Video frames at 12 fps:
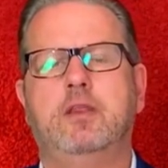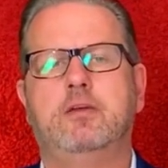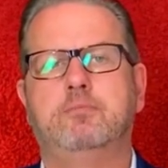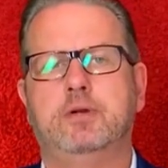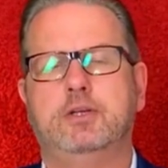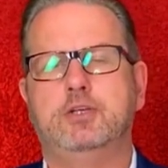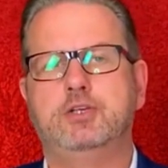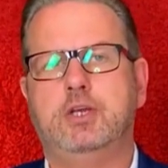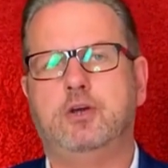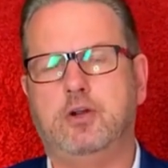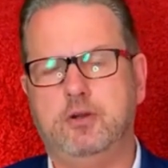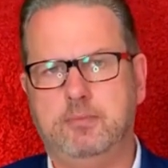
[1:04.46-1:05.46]
the British
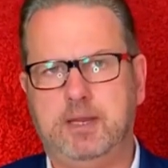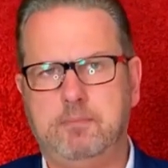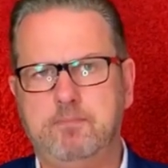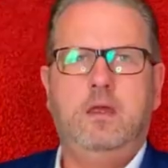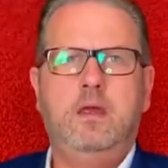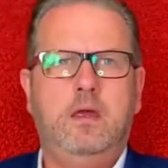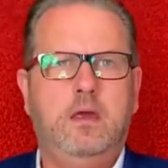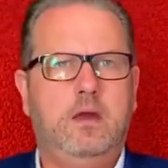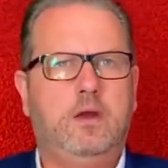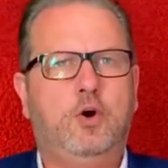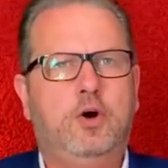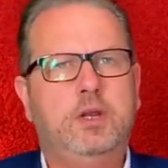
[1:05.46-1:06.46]
economy.
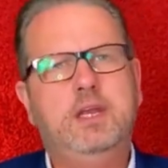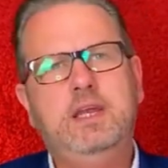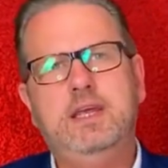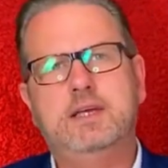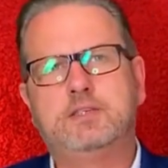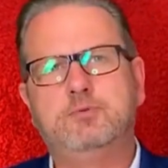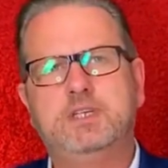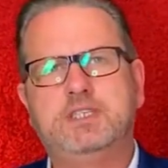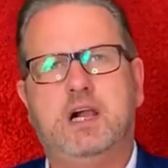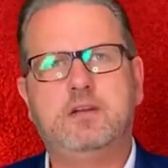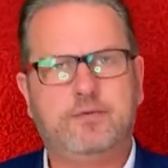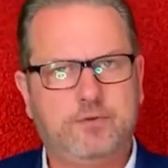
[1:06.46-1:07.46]
Accordingly, as a
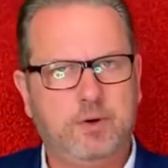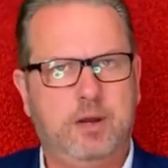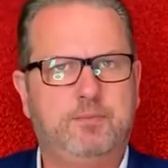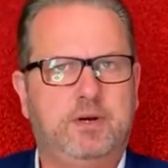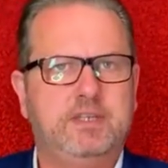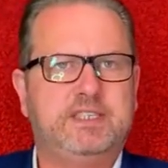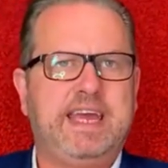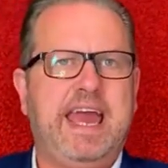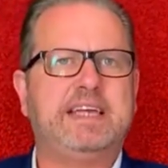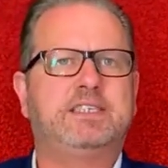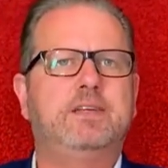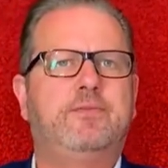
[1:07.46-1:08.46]
result of Great Britain's
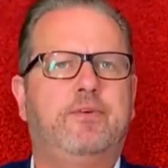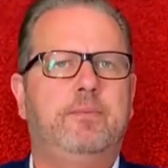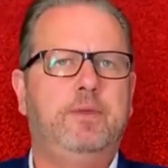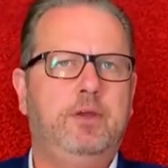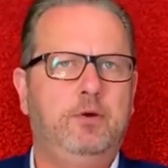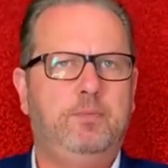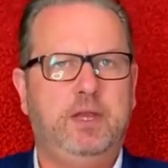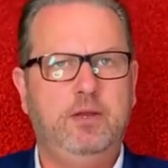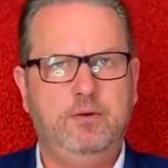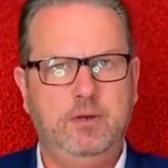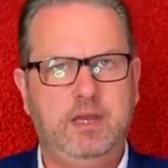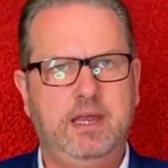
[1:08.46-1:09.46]
exit from the European
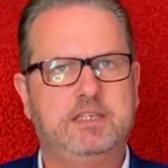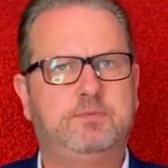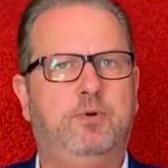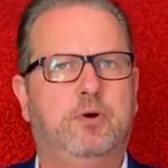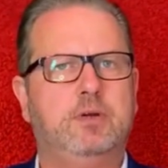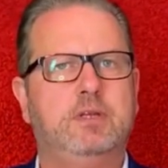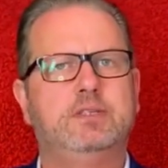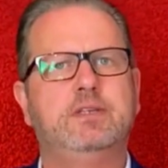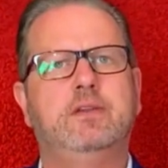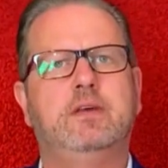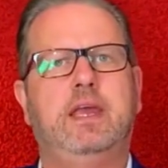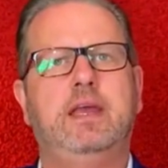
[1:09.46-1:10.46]
Union, exporters
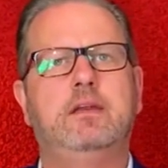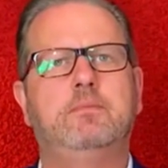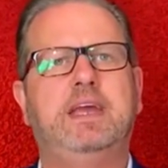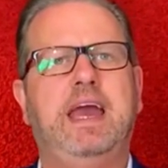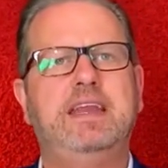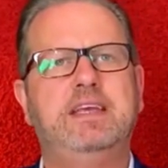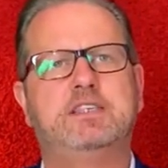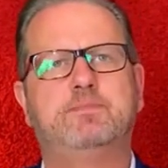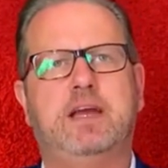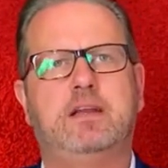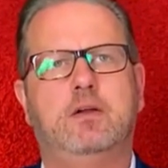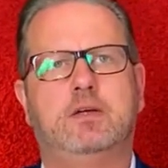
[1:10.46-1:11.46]
in the kingdom can
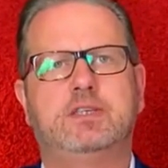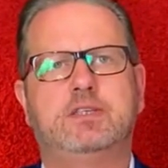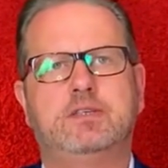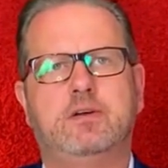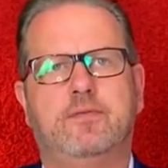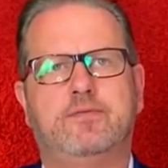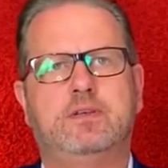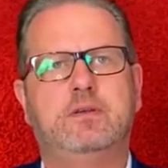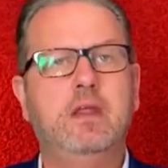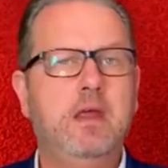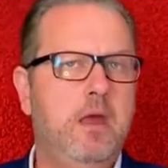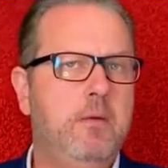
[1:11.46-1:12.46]
expect losses of
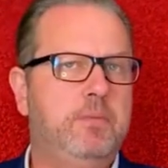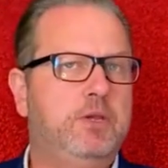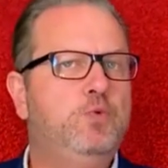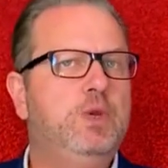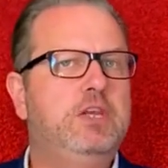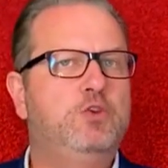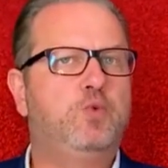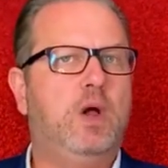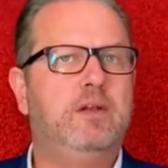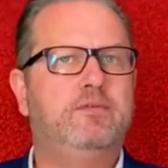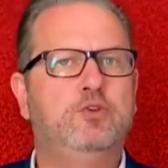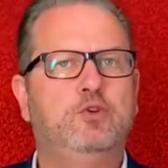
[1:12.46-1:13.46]
between
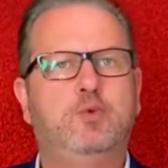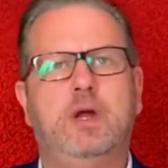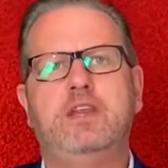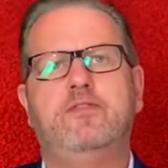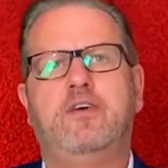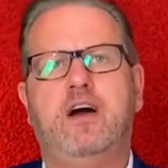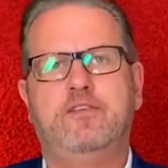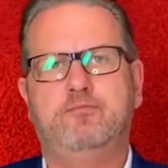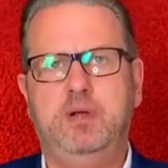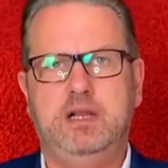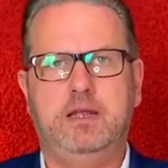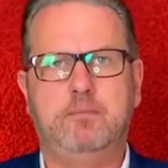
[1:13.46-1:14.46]
12 to 25
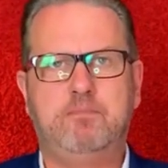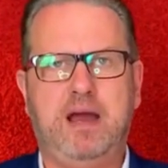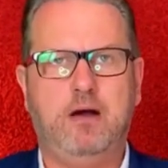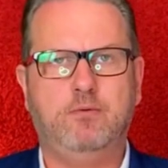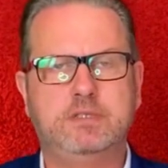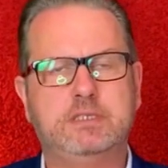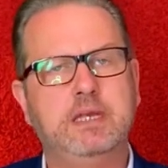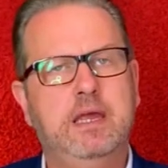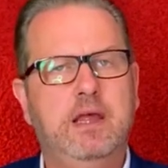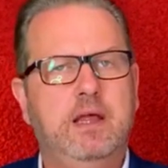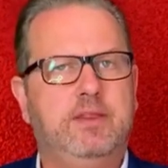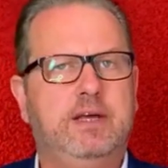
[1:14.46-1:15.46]
billion pounds.
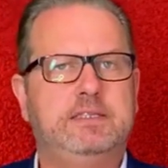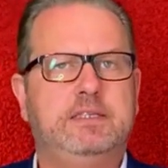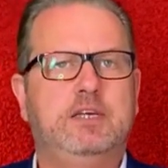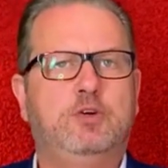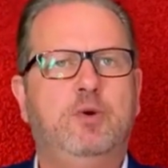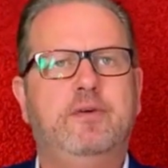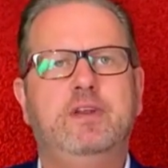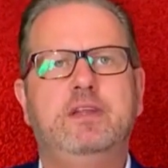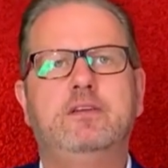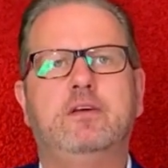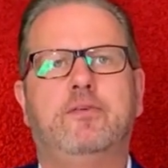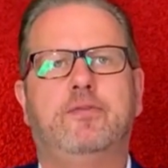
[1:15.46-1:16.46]
That's the
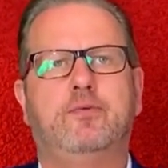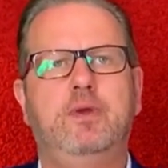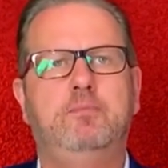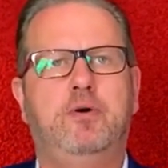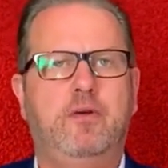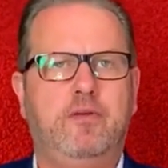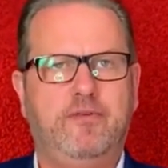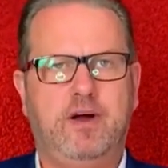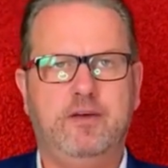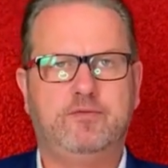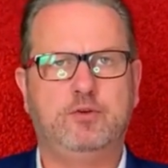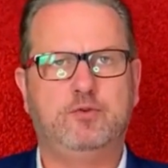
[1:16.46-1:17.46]
equivalent of
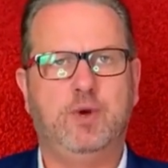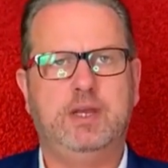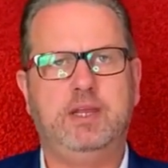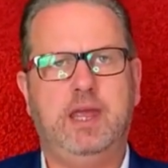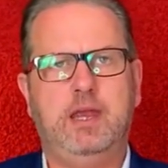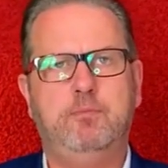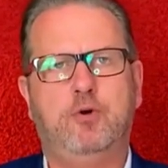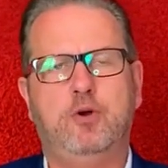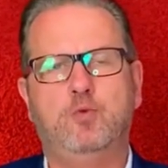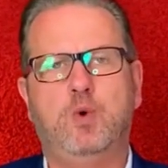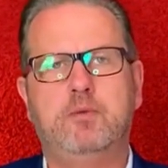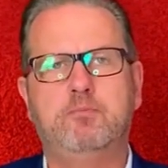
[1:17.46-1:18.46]
3.5 to
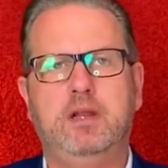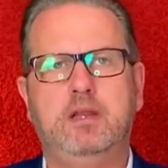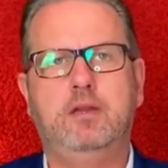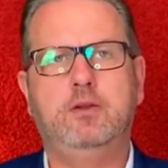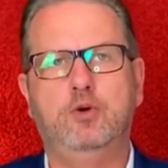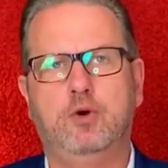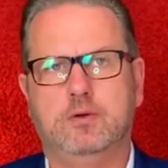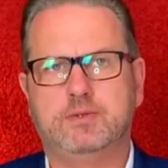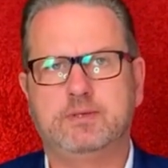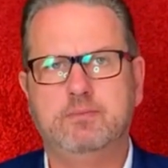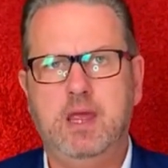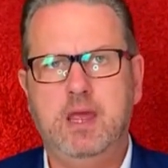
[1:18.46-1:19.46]
28.1 billion euros.